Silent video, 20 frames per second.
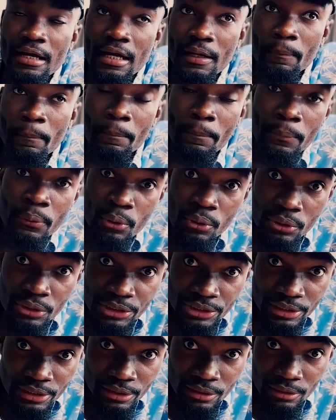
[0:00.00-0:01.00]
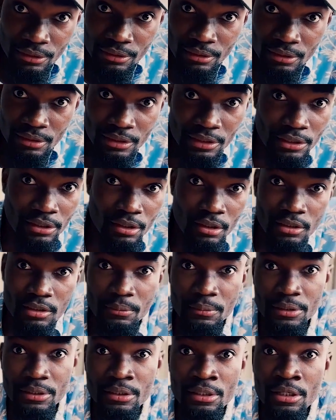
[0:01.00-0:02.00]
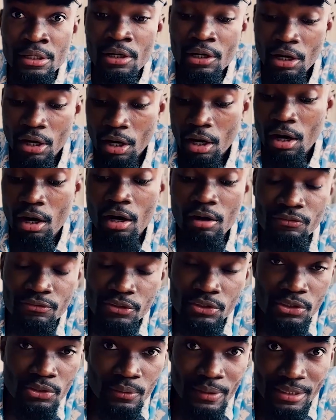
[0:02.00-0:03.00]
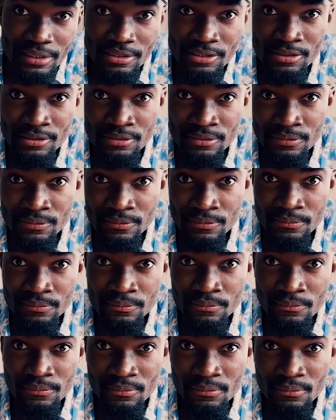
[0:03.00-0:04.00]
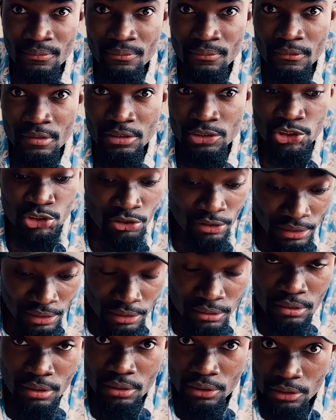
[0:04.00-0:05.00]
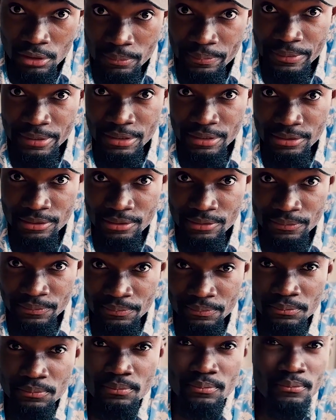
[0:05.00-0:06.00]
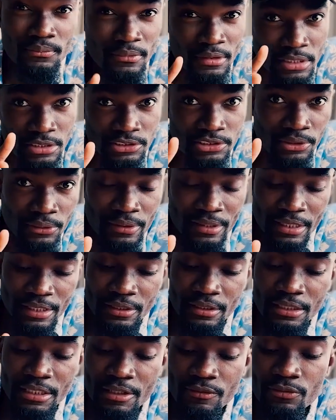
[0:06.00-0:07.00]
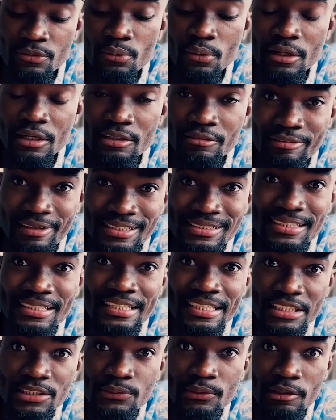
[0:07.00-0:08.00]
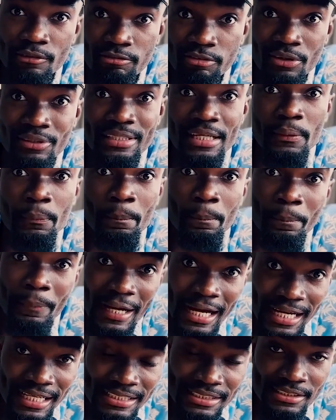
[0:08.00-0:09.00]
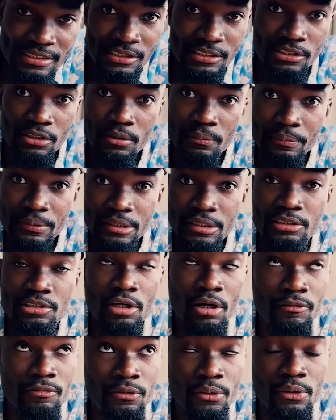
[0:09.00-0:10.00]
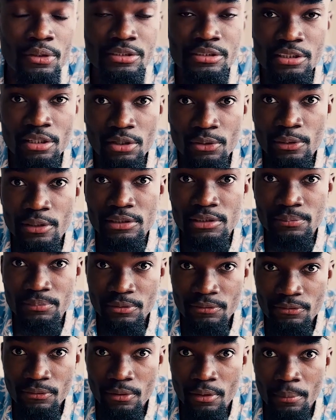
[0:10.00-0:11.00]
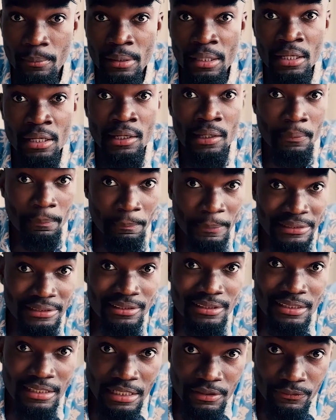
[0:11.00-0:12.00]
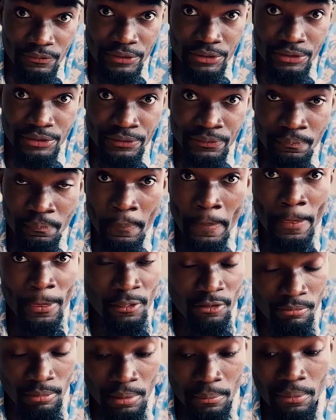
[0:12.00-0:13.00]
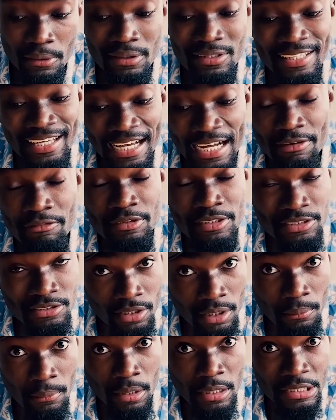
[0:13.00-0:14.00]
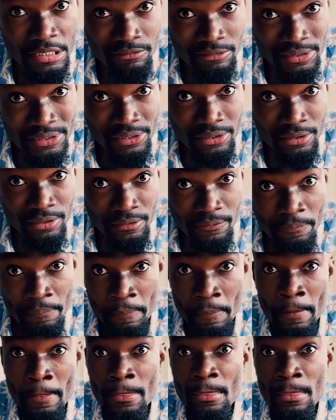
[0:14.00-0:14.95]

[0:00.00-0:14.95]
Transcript: and pushing the economy of the US. $1 trillion companies. So then, if you are investing into a fund that buys these companies, of course they are going to perform better than average. Remember, the average stock market return